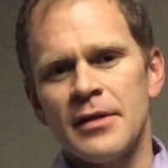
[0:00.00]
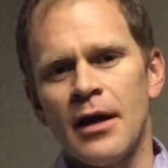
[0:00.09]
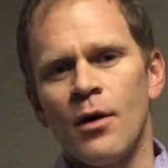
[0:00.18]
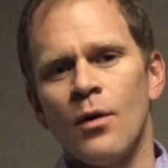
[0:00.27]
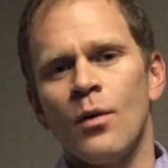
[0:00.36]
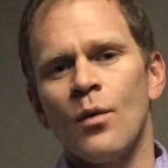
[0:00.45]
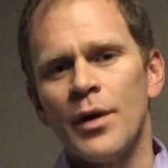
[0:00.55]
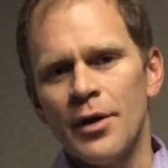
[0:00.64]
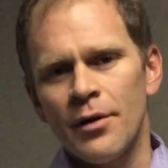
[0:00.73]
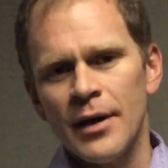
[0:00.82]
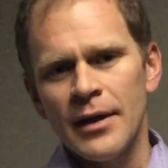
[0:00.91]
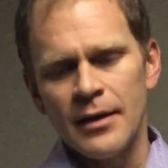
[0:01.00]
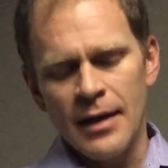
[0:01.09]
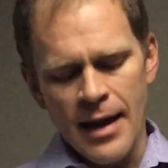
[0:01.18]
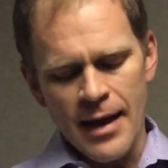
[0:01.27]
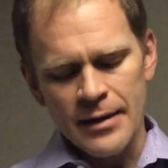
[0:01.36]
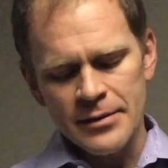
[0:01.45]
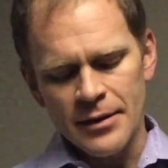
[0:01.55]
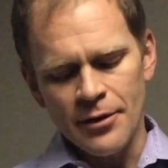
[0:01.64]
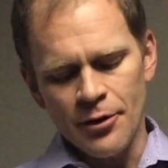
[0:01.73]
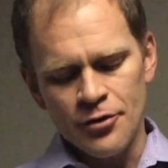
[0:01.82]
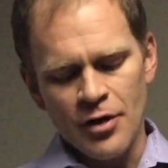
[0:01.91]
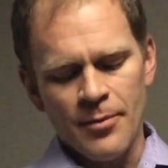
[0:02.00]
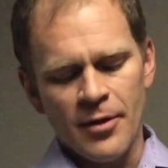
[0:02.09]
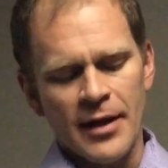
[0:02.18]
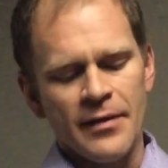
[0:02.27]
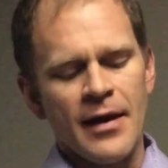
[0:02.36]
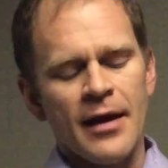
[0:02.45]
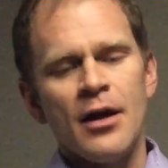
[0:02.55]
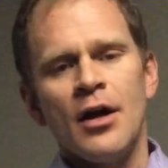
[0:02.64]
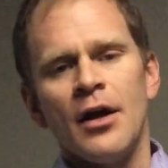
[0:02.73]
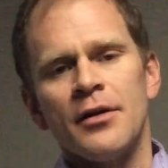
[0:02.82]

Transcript: Now, when you're in an accident or trauma like that,